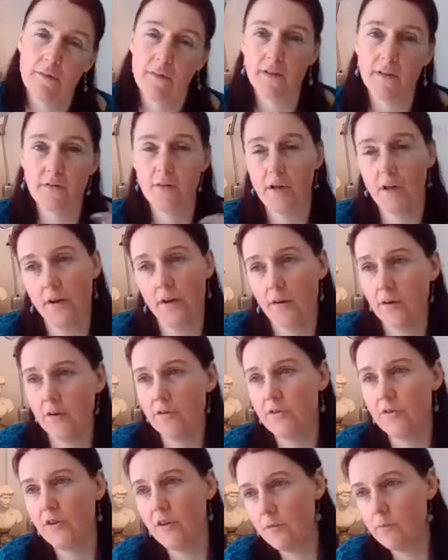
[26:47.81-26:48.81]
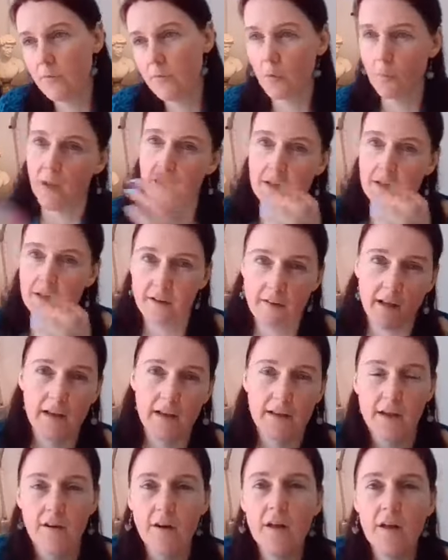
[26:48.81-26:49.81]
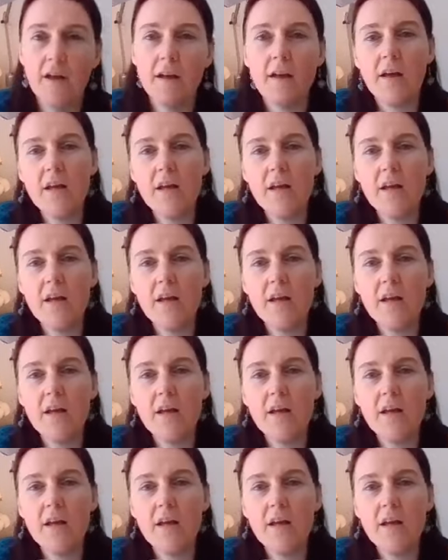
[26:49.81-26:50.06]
this year and she got married in that year.